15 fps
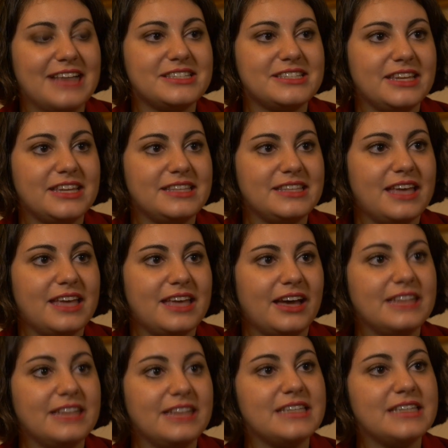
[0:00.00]
studied
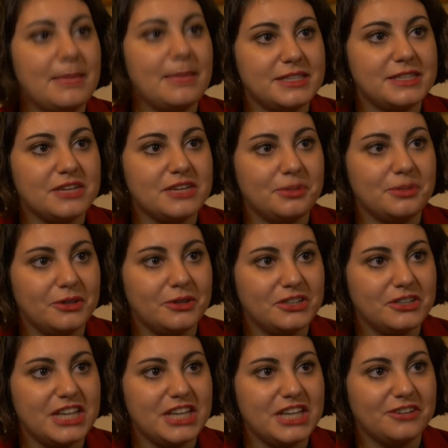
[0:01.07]
in the MSc
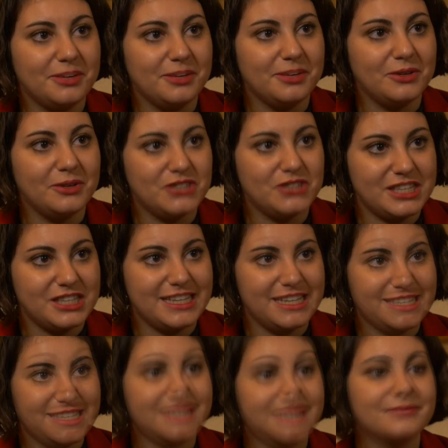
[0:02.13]
Criminology and Criminal
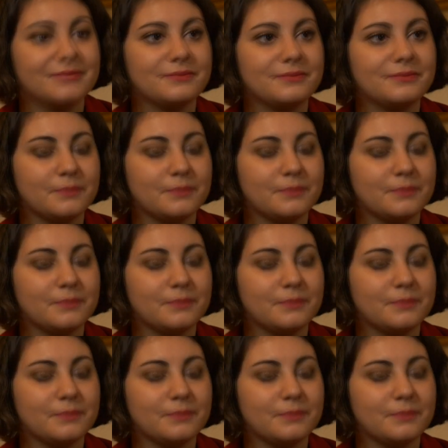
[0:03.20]
Justice.